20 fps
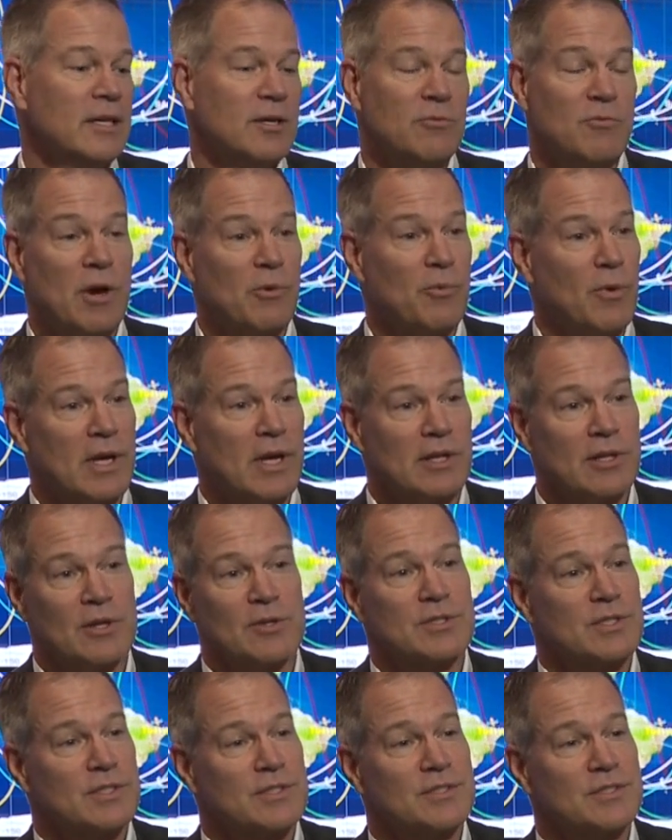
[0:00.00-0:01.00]
runway
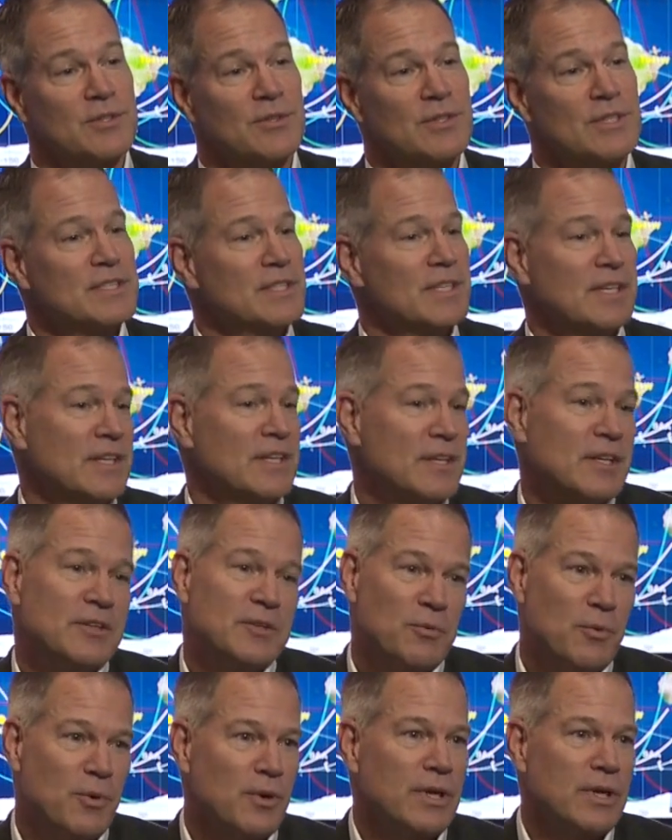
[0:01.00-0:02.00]
closest to the city that they're
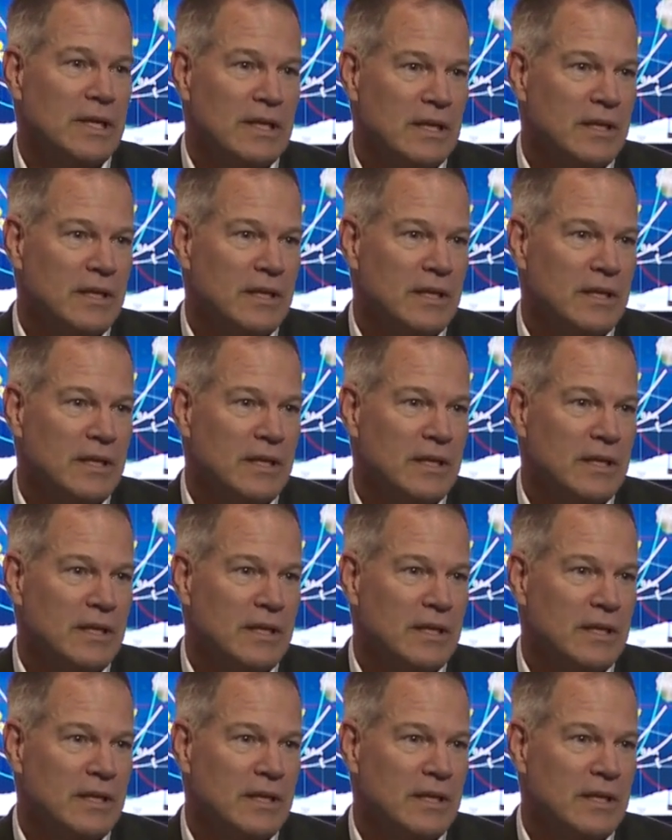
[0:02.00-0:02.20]
working